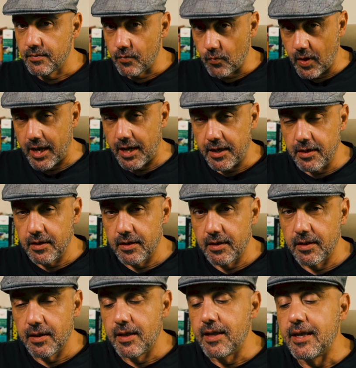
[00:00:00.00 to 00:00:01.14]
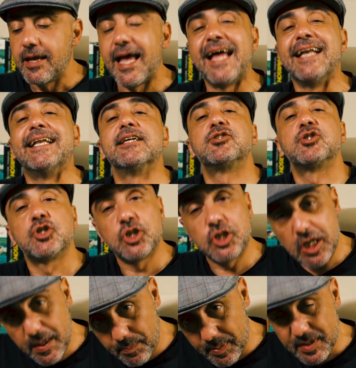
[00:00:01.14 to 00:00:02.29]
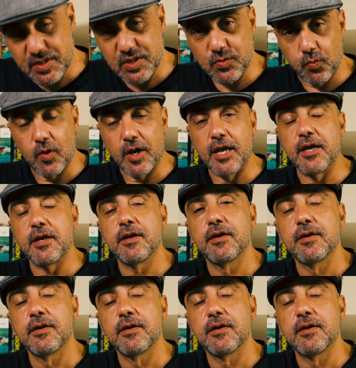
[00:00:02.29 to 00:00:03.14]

way and the cheapest way